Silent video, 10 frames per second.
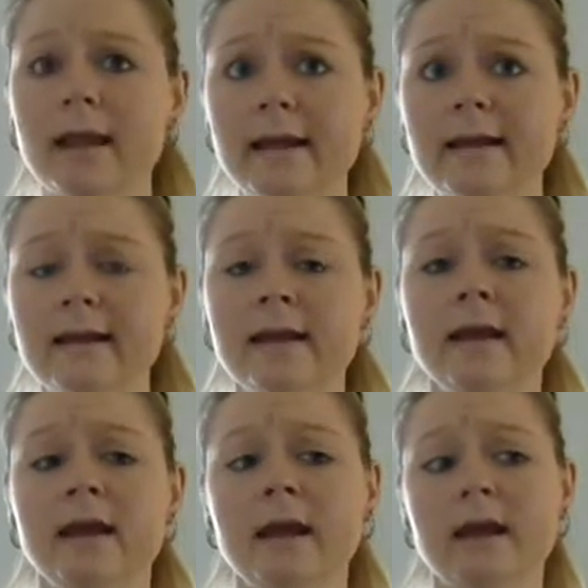And
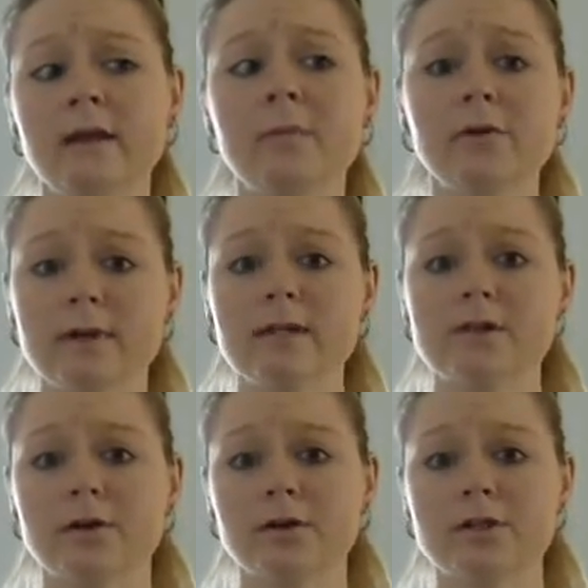in my
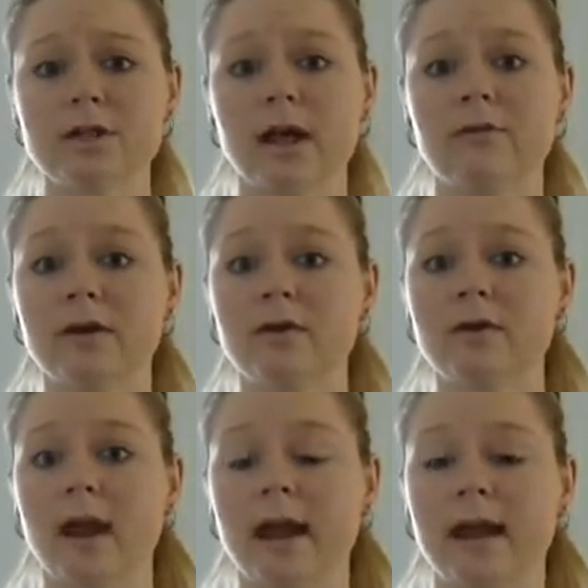research, I
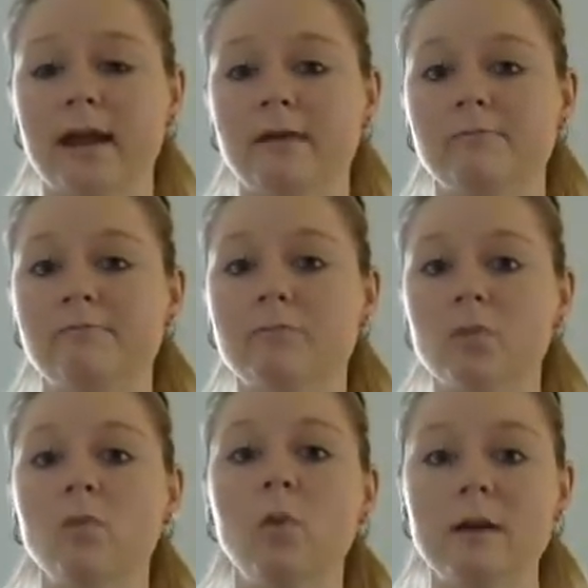found a
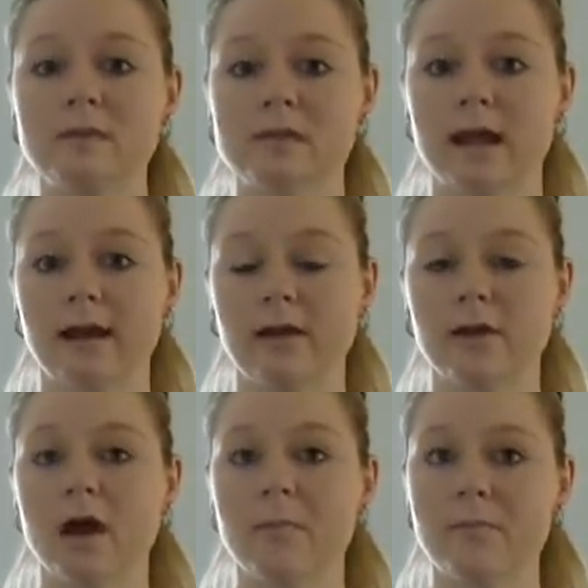website
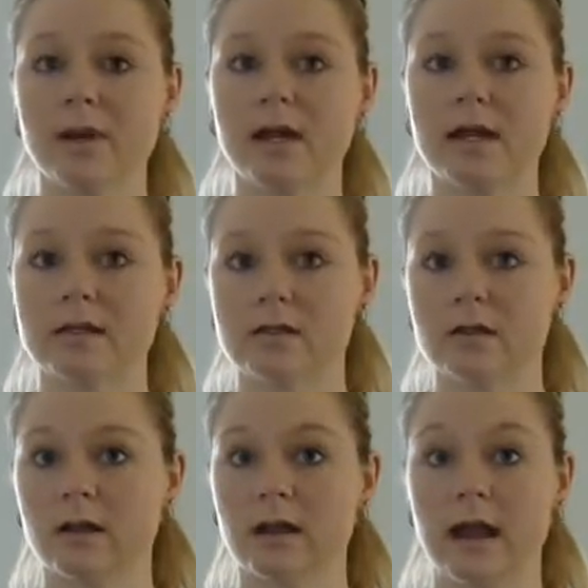of a company
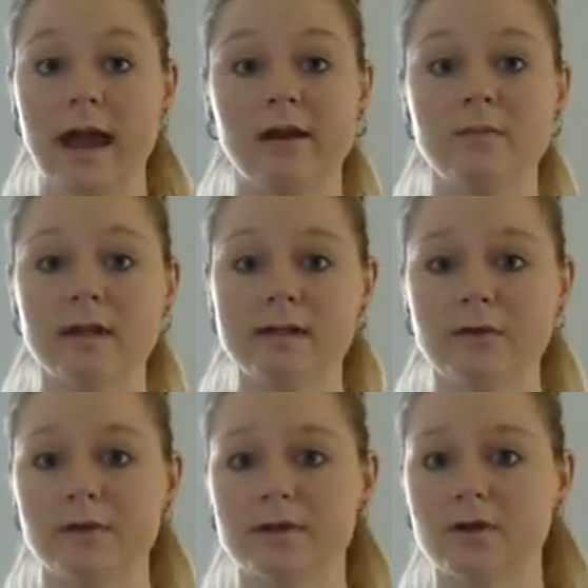out of
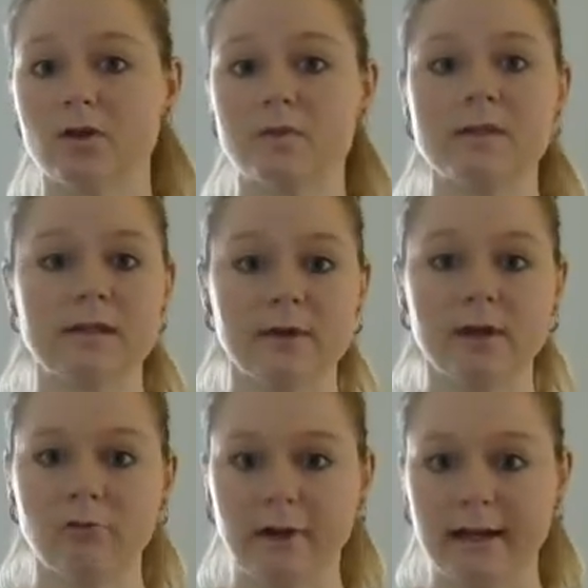Minnesota. It's called
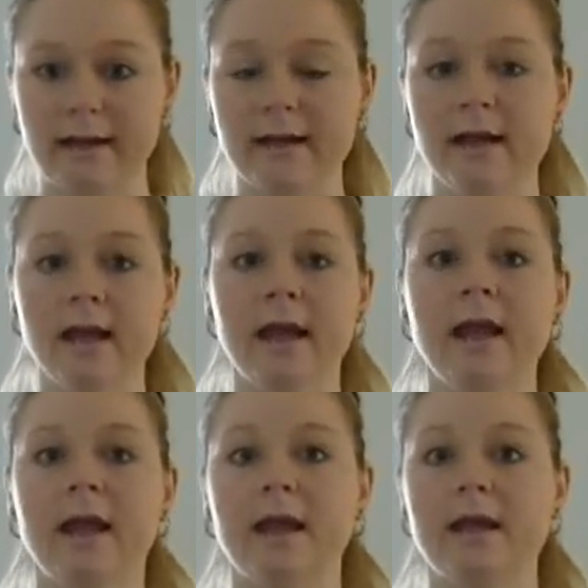Pacific Granite.
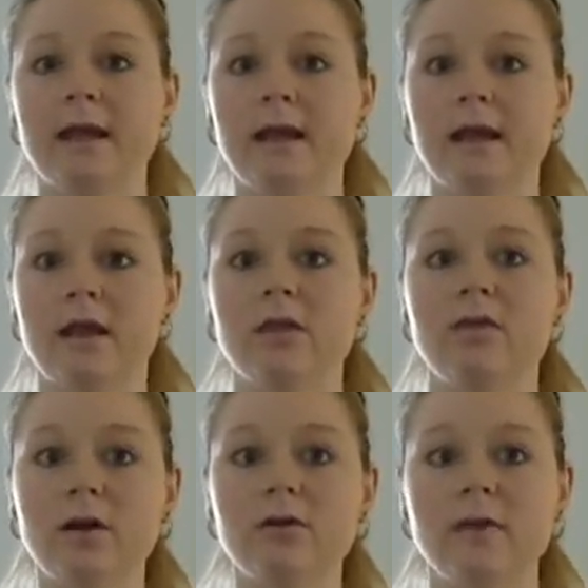And
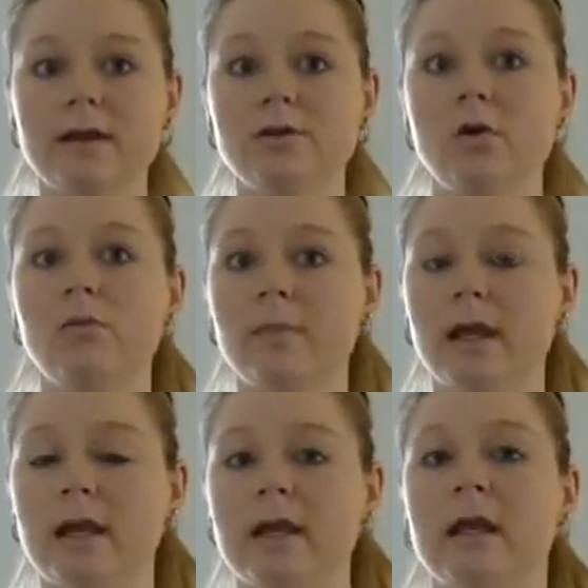there they told
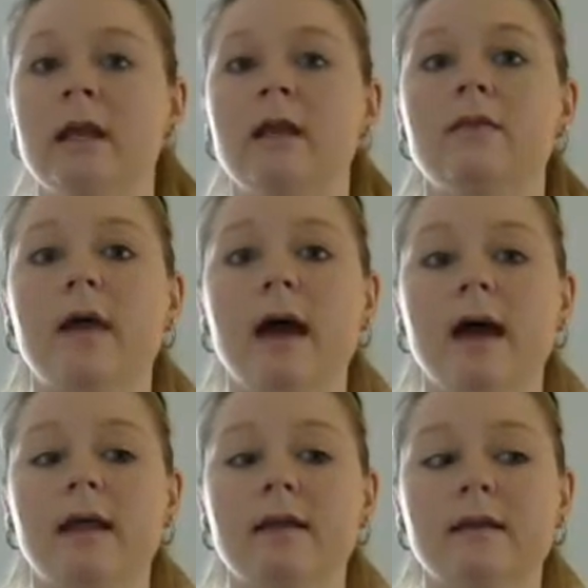me
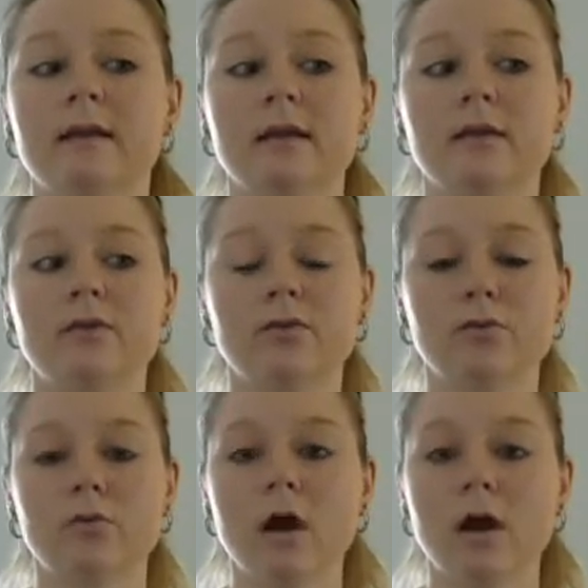that
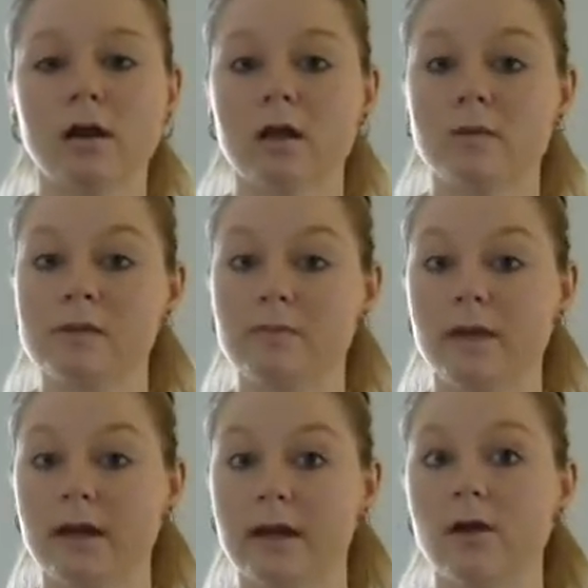the rock comes in
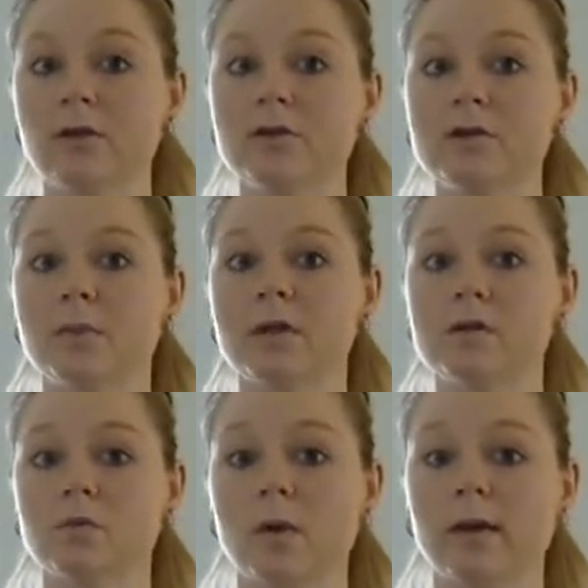many colors, but
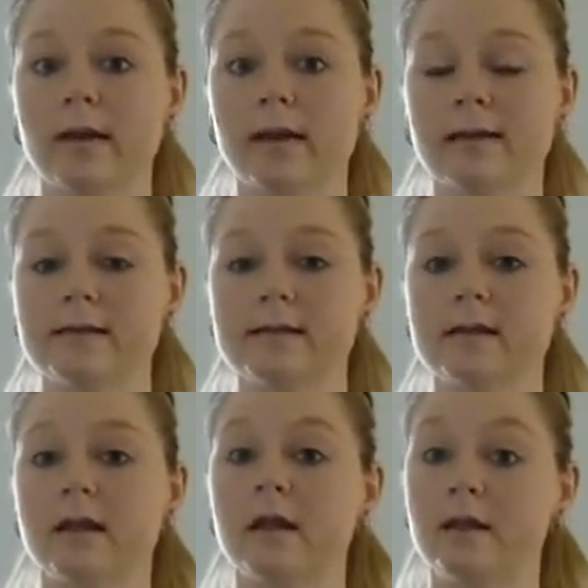as well
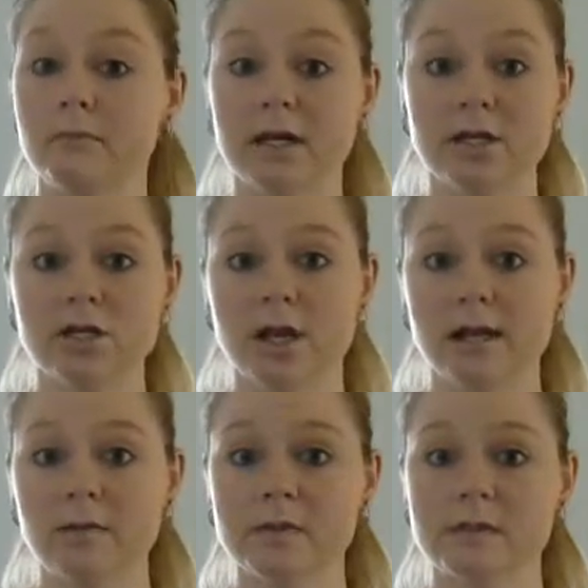as many
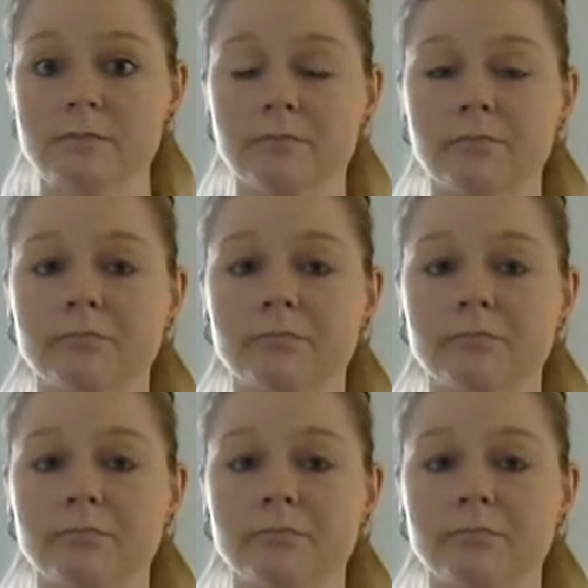shapes.